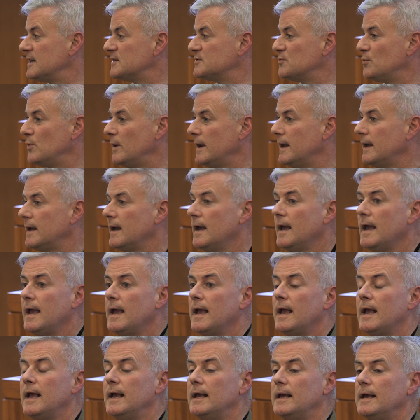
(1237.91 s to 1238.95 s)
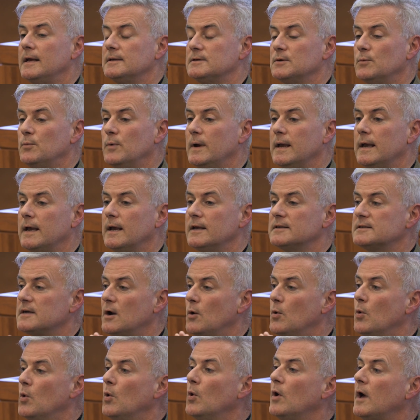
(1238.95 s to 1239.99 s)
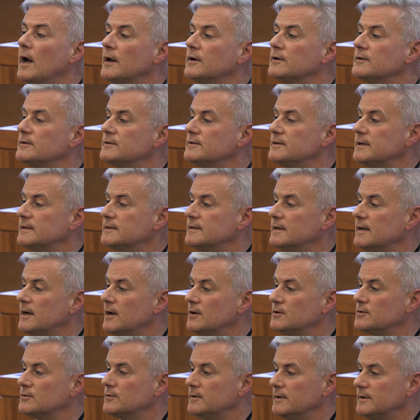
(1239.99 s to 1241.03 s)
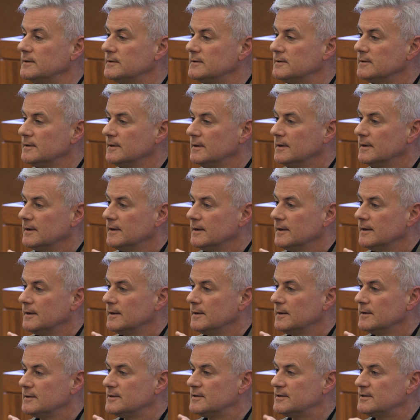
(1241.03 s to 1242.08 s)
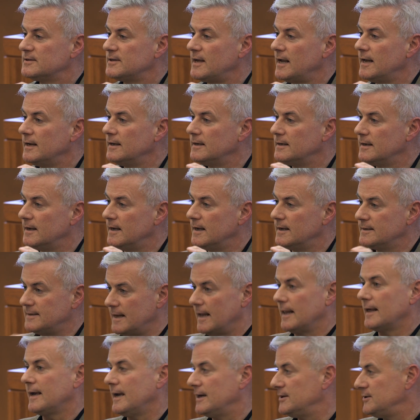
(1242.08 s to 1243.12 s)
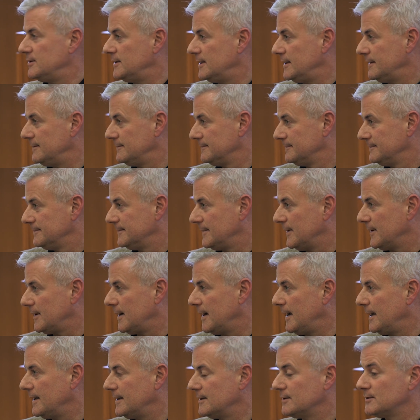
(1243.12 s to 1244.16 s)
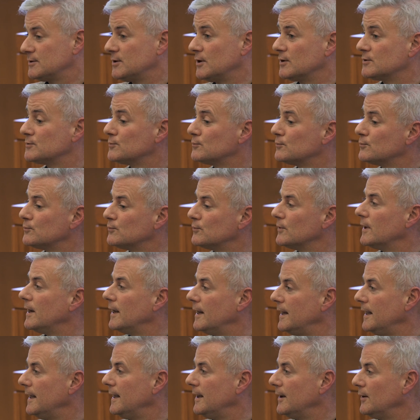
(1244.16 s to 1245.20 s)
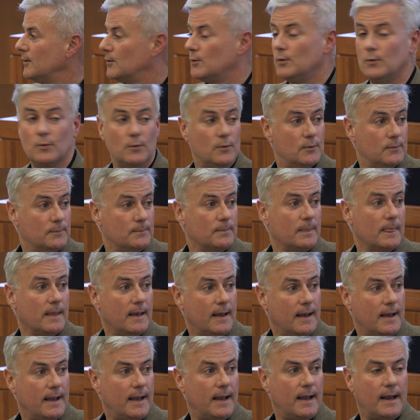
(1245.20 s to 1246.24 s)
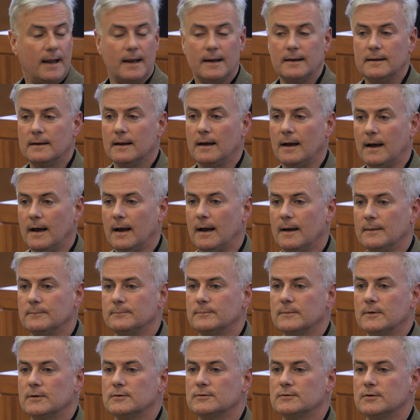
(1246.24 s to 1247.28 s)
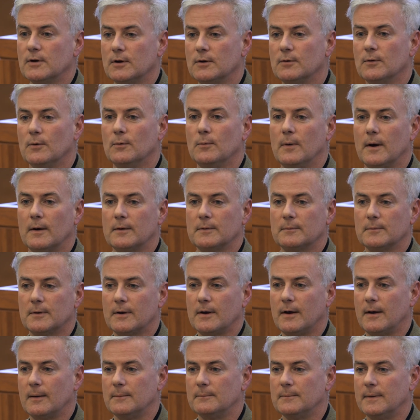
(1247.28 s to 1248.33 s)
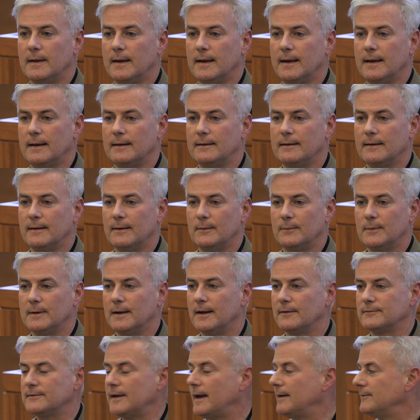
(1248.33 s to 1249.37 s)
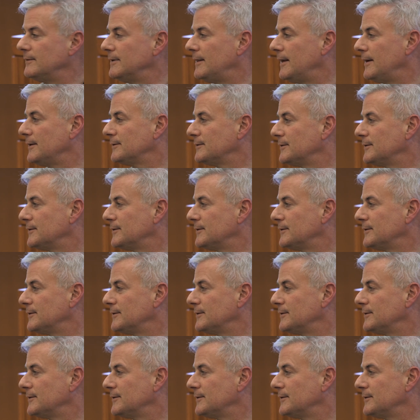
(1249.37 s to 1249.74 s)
It's a week. It's all 160 countries send a delegation in. Okay, so it's really cool. And so you're all welcome to come, and we'd love to have you there.